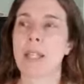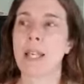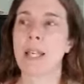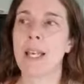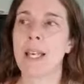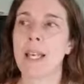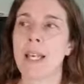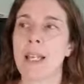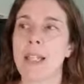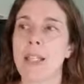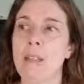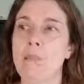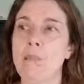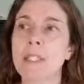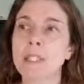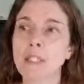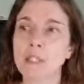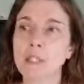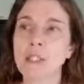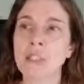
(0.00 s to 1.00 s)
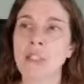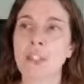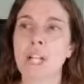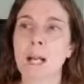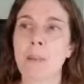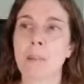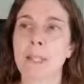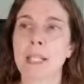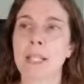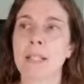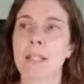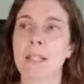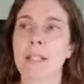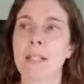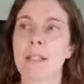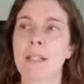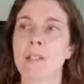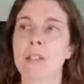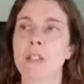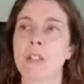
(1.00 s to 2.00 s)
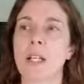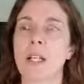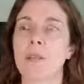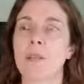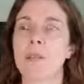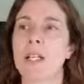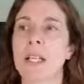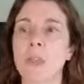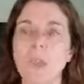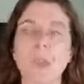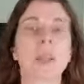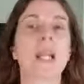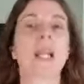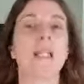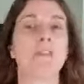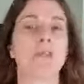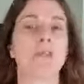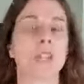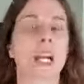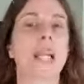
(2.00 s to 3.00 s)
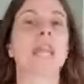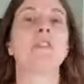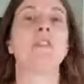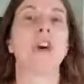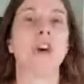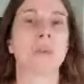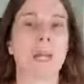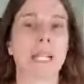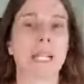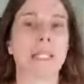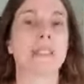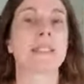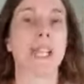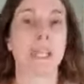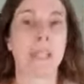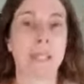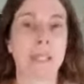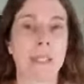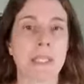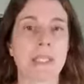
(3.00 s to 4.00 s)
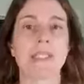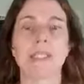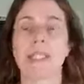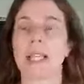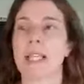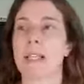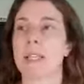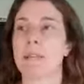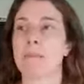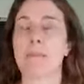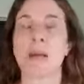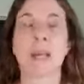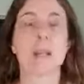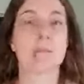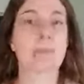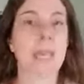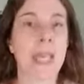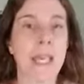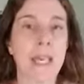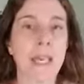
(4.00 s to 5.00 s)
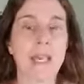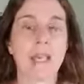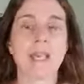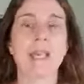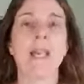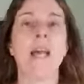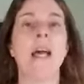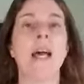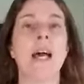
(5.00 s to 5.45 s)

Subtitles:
a mystery shopping, like where I keep track of all my assignments and my pay